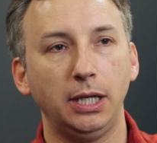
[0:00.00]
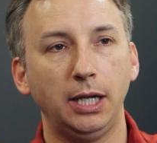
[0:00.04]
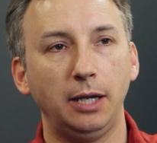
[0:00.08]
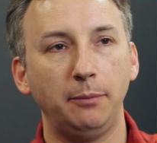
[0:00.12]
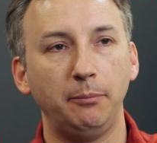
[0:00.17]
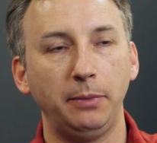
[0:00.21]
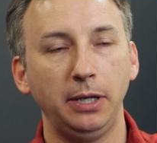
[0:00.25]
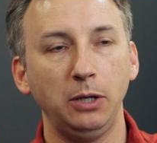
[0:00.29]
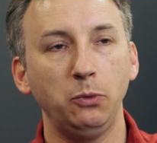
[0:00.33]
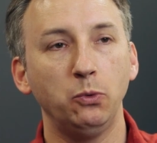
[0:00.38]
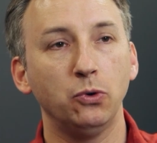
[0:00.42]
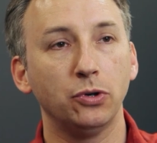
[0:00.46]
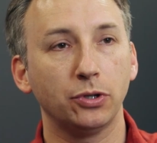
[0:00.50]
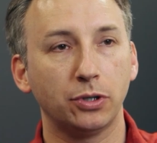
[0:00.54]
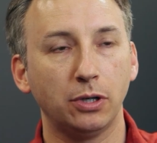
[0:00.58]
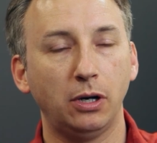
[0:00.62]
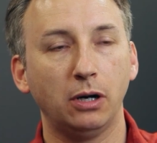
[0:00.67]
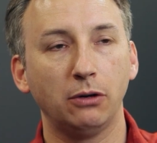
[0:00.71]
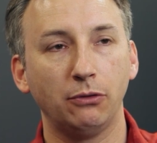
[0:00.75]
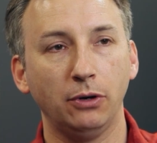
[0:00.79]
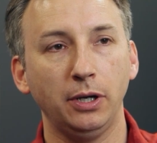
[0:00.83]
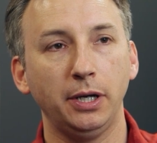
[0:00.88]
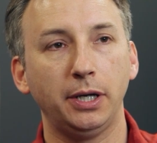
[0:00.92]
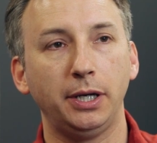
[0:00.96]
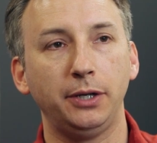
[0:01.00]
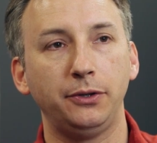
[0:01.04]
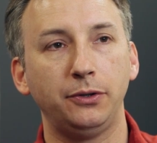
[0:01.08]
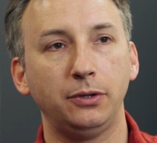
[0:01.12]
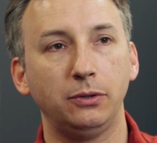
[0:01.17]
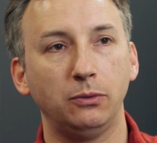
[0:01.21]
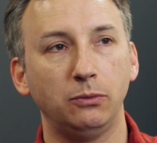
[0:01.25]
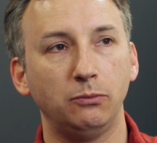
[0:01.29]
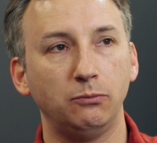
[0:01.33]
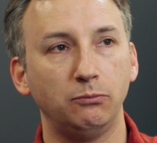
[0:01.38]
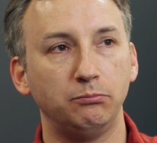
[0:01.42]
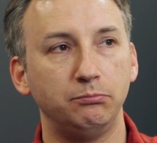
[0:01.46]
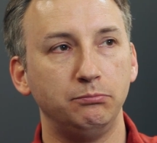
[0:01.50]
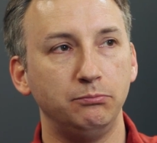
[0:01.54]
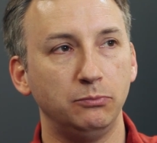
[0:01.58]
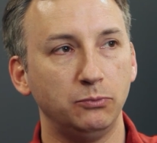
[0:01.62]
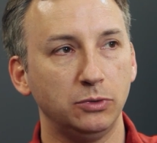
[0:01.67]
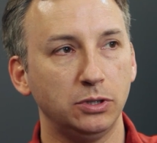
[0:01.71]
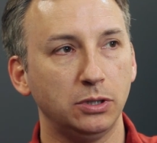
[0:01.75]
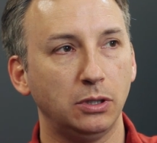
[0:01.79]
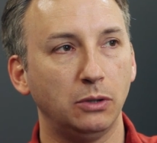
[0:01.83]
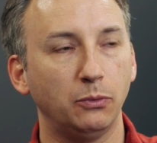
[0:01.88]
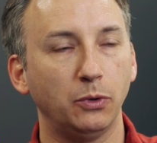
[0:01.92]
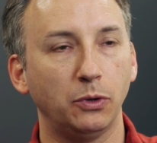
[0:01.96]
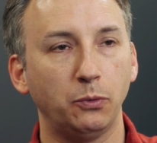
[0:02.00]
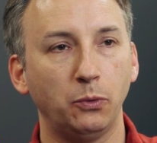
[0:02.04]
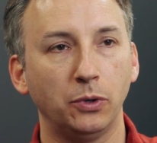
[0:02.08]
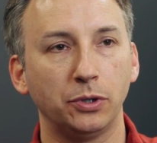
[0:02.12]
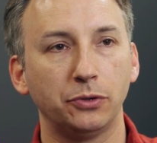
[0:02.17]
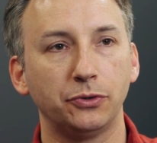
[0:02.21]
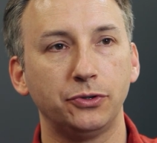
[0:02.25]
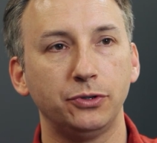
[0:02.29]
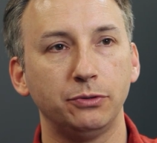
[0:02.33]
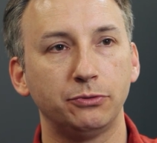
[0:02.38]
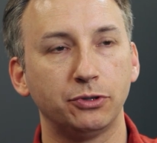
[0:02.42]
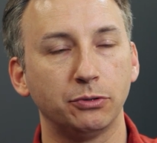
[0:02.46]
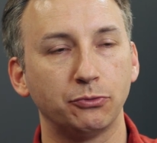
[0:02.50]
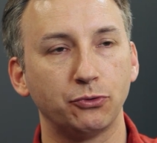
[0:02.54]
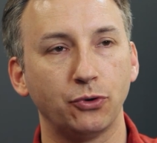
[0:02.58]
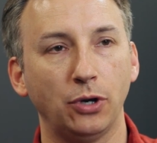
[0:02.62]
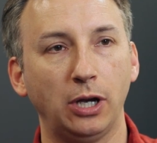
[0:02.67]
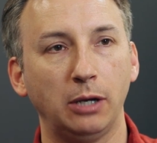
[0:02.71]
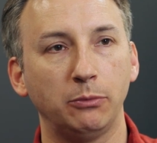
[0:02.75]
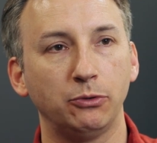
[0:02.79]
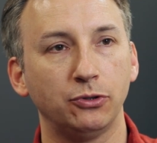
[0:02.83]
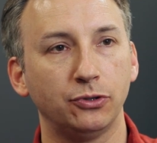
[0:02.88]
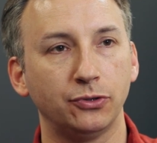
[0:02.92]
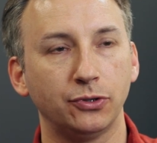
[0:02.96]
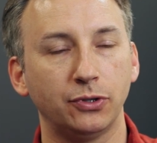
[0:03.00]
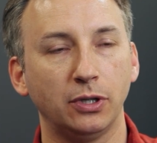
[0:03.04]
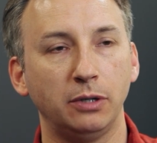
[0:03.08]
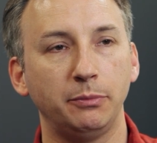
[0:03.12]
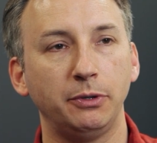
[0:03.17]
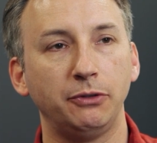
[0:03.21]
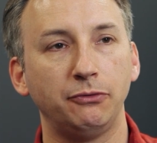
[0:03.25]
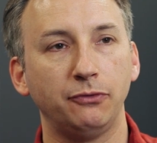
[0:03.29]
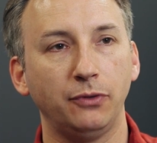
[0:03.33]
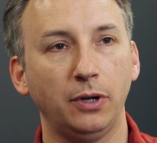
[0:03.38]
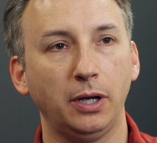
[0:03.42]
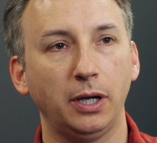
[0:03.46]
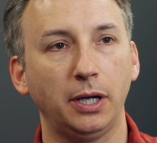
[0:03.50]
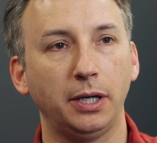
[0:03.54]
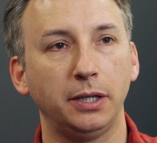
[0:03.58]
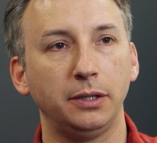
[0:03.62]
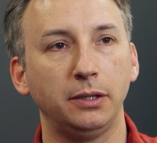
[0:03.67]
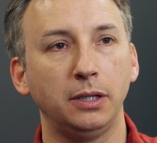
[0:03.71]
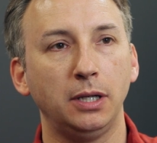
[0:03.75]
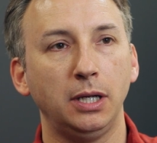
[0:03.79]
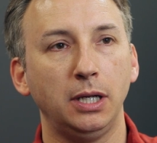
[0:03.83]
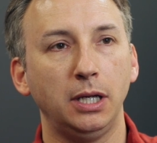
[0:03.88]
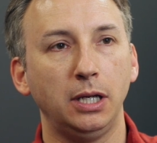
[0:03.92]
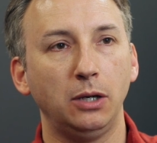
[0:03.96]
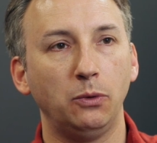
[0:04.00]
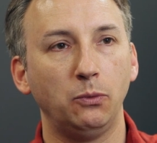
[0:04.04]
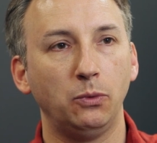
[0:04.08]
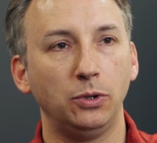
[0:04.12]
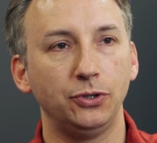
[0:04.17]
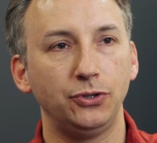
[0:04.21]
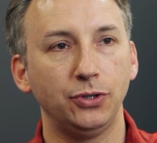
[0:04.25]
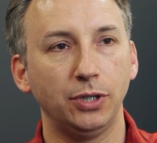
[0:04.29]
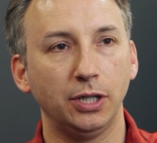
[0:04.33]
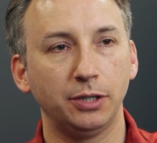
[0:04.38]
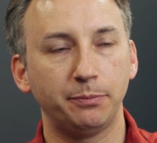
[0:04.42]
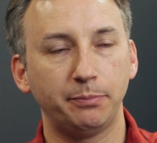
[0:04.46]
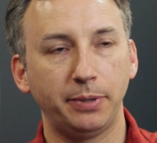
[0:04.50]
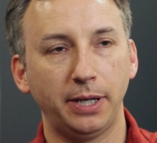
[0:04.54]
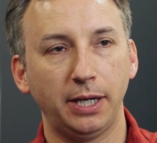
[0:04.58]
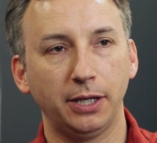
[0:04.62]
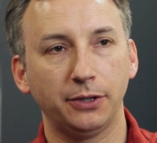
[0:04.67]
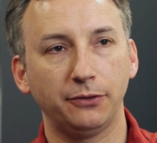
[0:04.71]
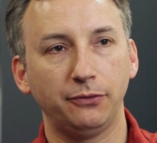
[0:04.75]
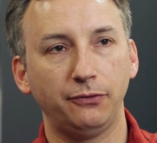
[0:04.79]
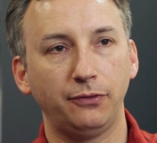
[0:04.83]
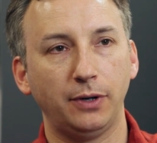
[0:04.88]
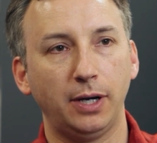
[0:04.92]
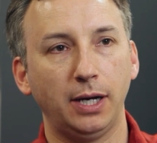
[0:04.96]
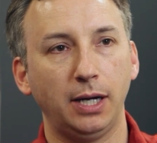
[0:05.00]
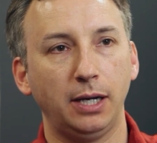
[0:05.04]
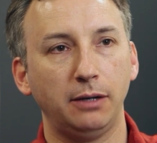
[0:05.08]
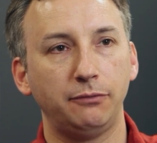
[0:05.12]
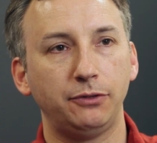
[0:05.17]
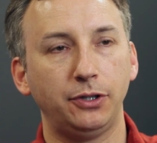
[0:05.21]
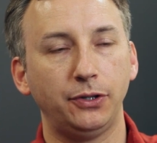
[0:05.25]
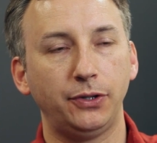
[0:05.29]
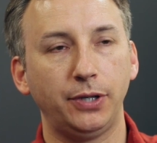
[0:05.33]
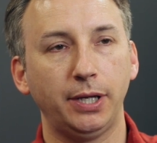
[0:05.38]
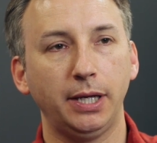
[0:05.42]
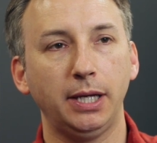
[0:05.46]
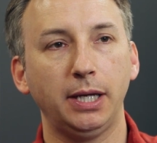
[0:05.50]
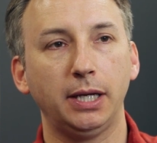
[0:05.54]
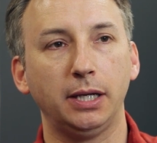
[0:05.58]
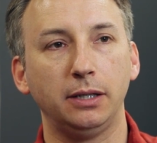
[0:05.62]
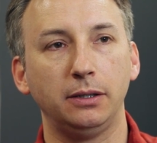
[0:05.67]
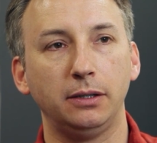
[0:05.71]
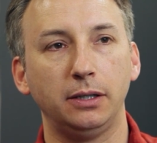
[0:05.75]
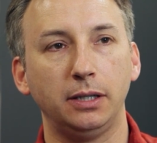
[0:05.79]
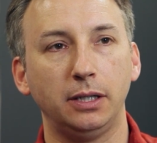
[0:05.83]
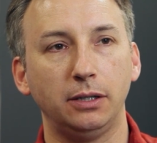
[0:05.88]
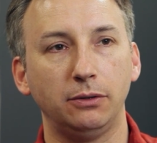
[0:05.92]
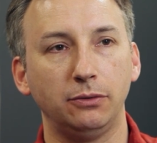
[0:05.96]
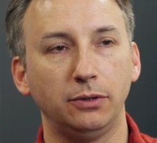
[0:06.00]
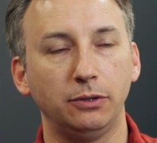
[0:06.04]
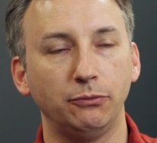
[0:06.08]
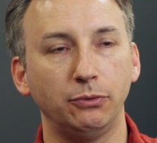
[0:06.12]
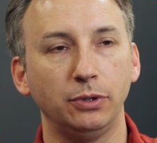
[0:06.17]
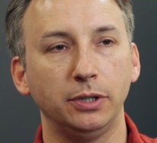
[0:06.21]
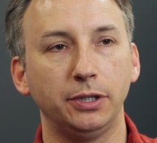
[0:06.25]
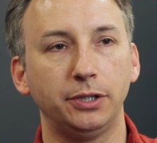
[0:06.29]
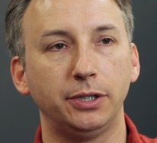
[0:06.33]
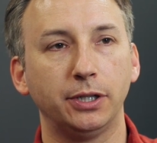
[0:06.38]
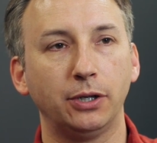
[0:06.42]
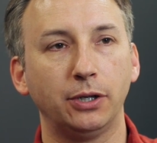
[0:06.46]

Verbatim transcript: It may work all right, you know, with 1 or 2 subscribers, it's going to be fine. Once you get past 5 to 10, it really